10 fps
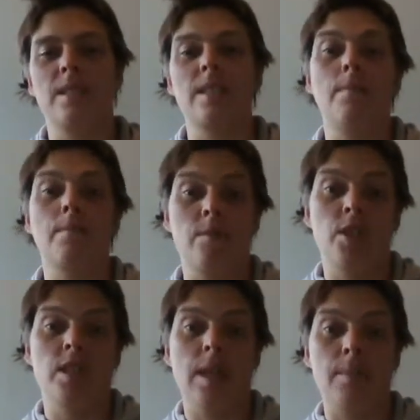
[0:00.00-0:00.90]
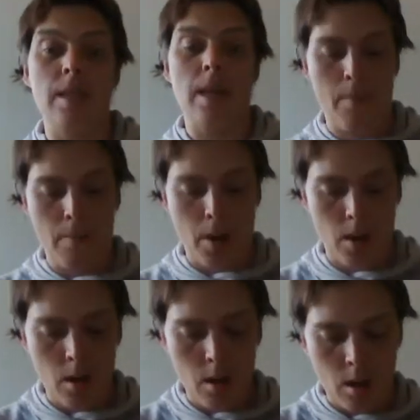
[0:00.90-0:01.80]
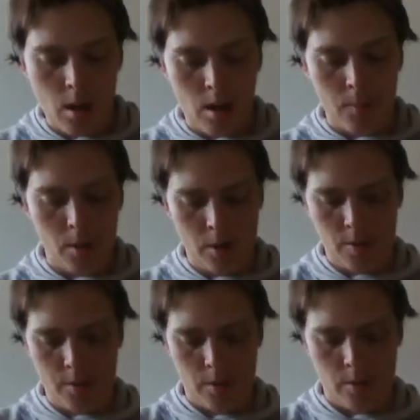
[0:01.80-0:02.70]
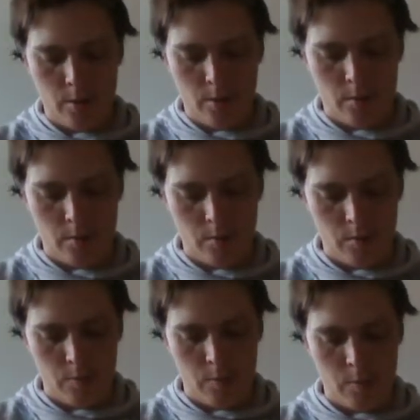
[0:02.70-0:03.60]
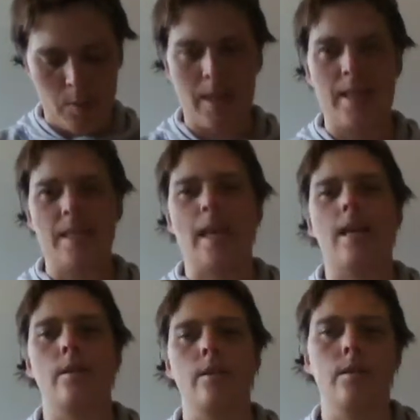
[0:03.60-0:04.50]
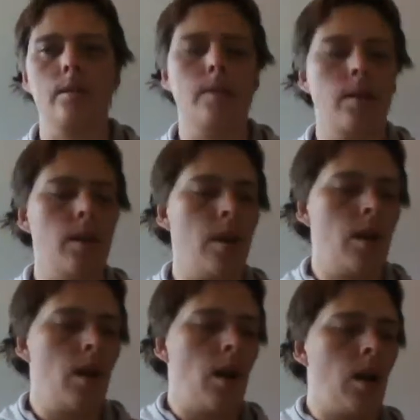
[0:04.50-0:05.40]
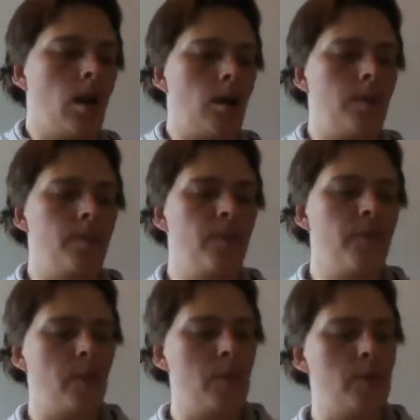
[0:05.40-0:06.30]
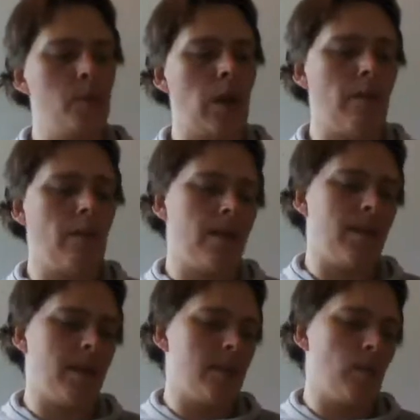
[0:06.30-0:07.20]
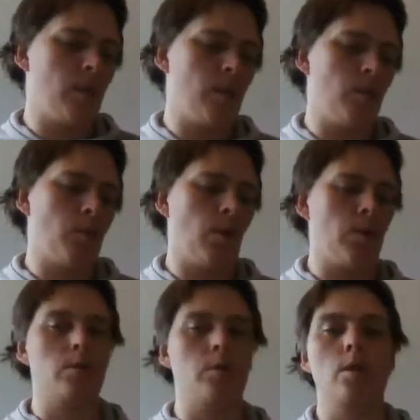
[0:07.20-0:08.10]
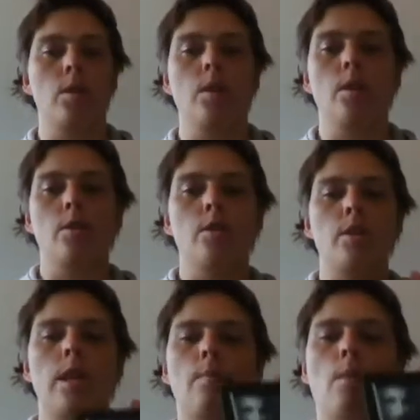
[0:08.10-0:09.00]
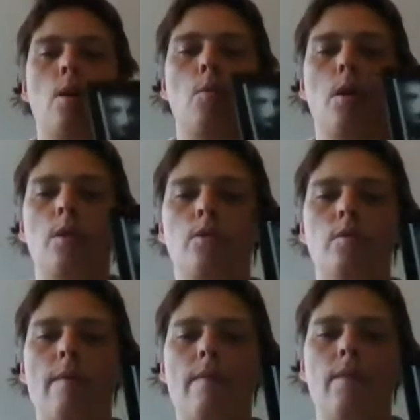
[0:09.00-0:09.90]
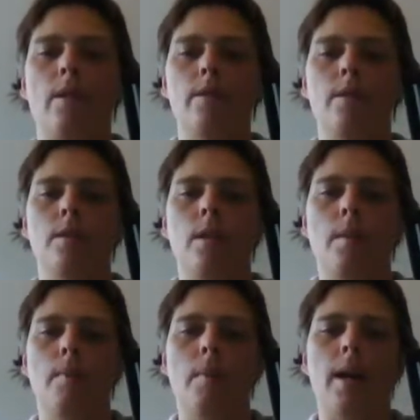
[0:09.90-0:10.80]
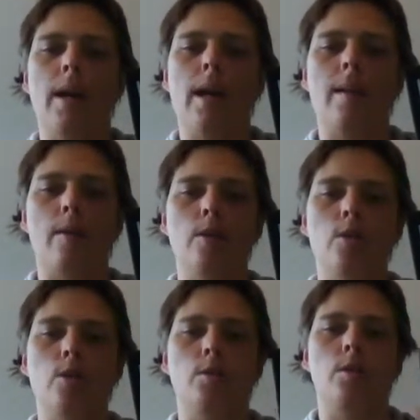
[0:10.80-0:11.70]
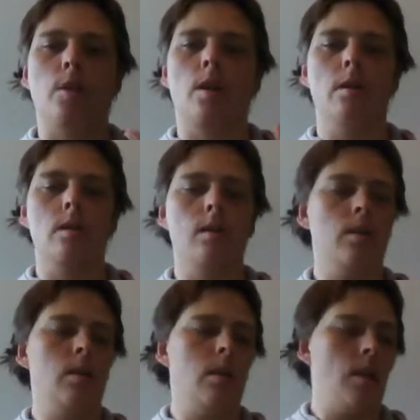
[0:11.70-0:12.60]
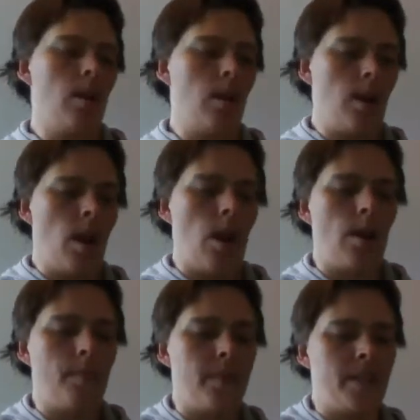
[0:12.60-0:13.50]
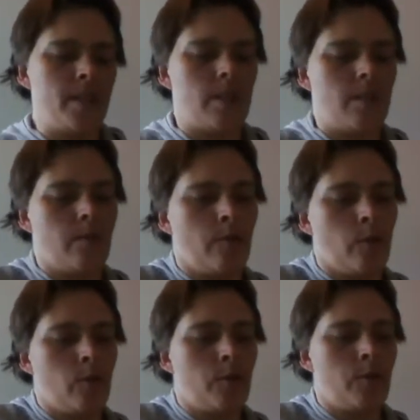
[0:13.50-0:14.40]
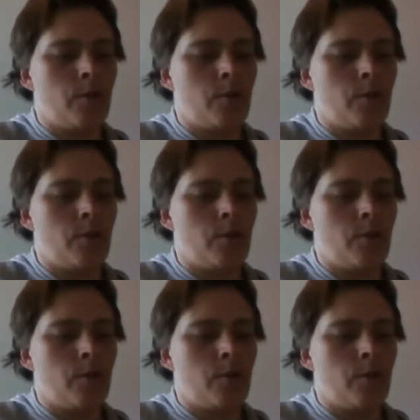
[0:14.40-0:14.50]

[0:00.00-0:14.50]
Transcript: which is September up to 22nd. The first book I read this month was Jhanmar World Travellers by Elke Schuster. This is the fourth